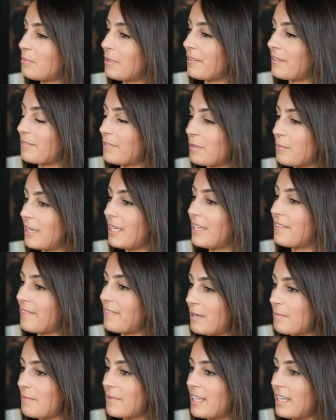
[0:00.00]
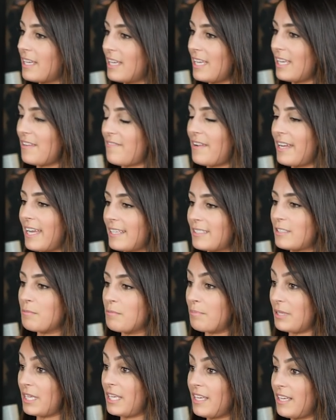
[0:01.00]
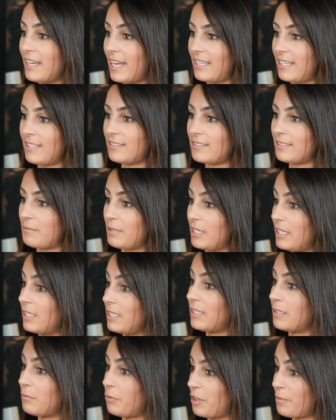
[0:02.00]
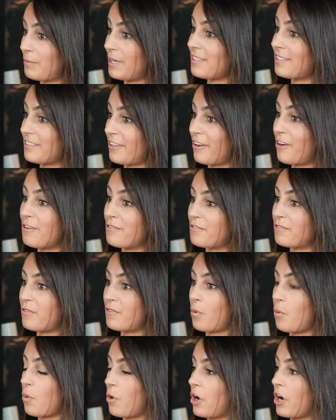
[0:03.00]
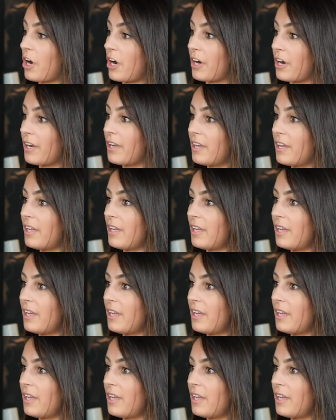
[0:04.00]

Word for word: But for me, if I'm, if I get to be, I need to be with myself or